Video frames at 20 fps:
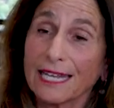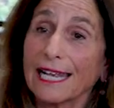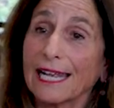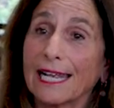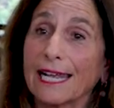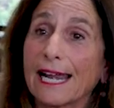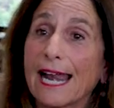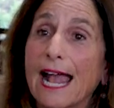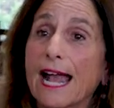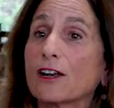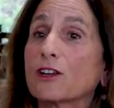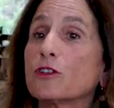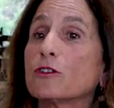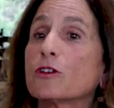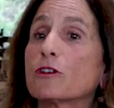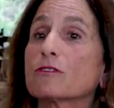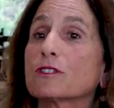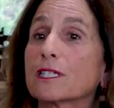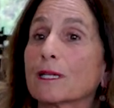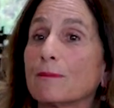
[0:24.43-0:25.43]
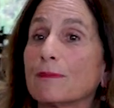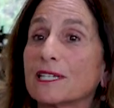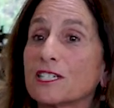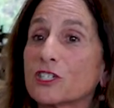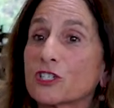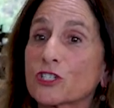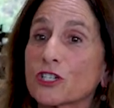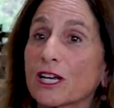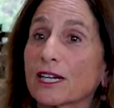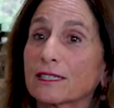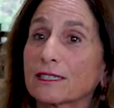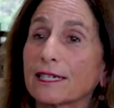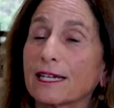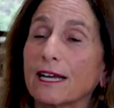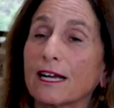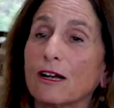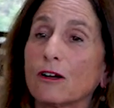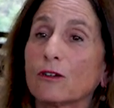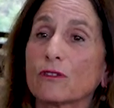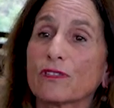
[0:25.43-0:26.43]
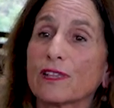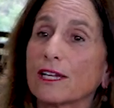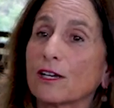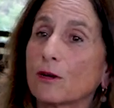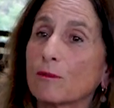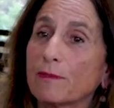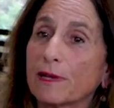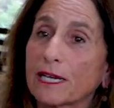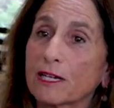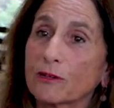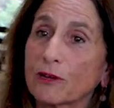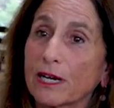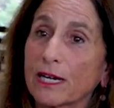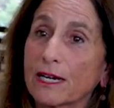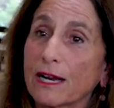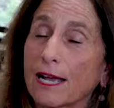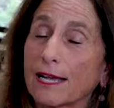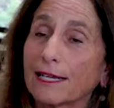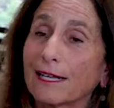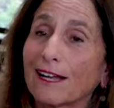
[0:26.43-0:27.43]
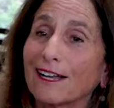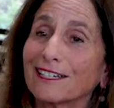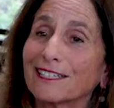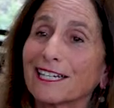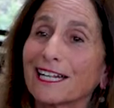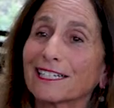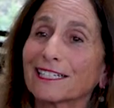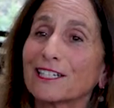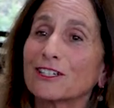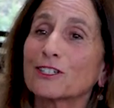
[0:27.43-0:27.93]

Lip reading: And how do you know somebody's checked out? They don't make great eye contact.